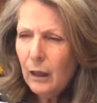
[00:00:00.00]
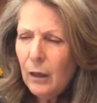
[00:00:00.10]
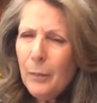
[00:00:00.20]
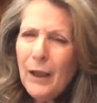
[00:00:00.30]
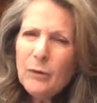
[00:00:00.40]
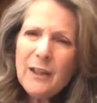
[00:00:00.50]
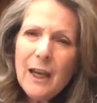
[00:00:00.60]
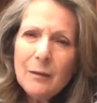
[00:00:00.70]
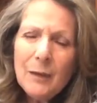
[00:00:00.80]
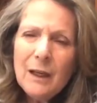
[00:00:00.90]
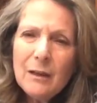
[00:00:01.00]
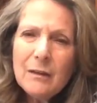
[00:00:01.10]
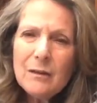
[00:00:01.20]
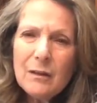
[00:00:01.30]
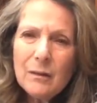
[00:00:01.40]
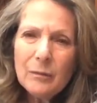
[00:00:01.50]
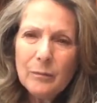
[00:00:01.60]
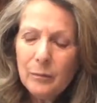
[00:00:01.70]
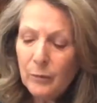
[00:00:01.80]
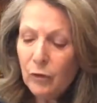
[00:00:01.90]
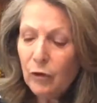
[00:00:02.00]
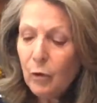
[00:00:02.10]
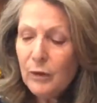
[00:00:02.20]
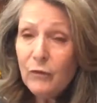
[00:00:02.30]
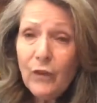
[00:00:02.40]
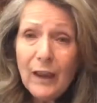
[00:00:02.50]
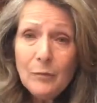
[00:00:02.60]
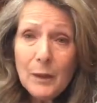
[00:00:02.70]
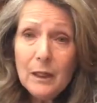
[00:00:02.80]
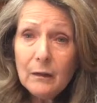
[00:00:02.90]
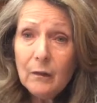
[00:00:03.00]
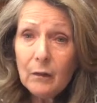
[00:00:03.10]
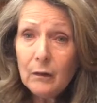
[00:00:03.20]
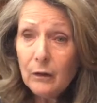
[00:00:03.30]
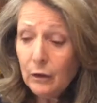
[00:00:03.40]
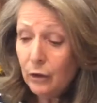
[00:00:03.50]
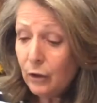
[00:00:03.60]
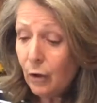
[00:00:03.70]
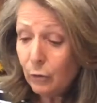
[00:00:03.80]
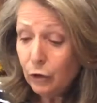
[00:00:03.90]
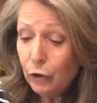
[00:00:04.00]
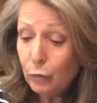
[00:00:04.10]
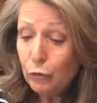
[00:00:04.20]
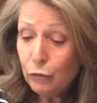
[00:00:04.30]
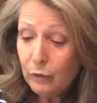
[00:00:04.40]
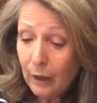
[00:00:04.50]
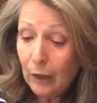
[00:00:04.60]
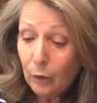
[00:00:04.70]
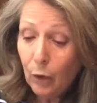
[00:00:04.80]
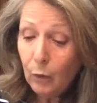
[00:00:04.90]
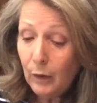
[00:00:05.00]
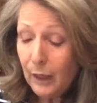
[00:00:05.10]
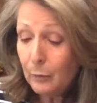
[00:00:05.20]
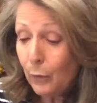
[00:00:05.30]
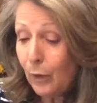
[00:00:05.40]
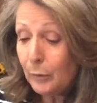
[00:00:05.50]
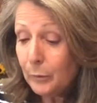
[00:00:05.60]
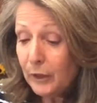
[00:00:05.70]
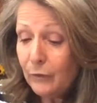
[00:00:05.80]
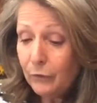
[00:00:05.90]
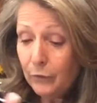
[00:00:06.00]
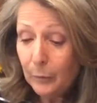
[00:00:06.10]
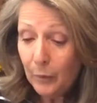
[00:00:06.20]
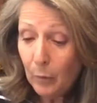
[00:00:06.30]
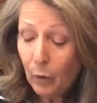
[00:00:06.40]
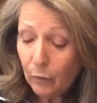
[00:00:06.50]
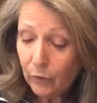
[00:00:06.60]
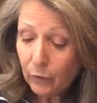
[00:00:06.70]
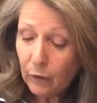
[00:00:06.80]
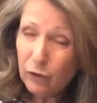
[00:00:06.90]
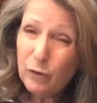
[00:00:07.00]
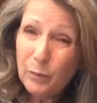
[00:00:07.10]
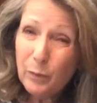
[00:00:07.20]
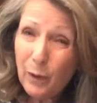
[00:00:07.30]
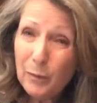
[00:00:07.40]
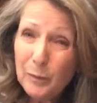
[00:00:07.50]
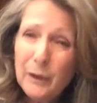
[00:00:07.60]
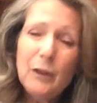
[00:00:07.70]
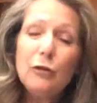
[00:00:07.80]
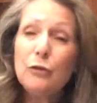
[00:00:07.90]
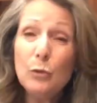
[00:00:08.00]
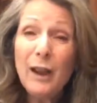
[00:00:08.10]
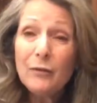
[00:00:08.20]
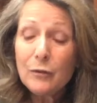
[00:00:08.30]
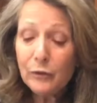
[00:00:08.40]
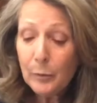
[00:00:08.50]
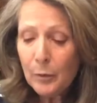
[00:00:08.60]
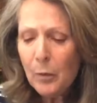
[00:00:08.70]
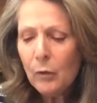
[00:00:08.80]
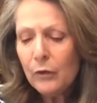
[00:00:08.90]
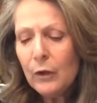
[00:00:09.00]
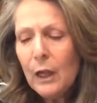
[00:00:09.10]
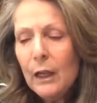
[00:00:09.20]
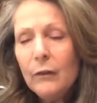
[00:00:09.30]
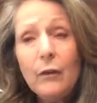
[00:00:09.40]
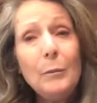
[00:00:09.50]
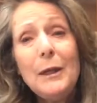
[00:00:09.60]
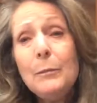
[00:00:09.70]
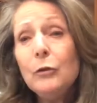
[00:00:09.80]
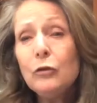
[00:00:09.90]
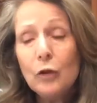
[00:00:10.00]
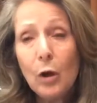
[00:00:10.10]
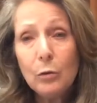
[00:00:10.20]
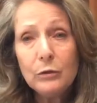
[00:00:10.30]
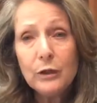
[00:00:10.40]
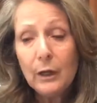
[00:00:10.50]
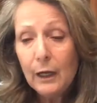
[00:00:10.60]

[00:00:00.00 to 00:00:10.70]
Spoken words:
about 10 minutes. So in 5 minutes, you know, I'll go and probably flip them over, because you probably do have to flip them over. Some people don't.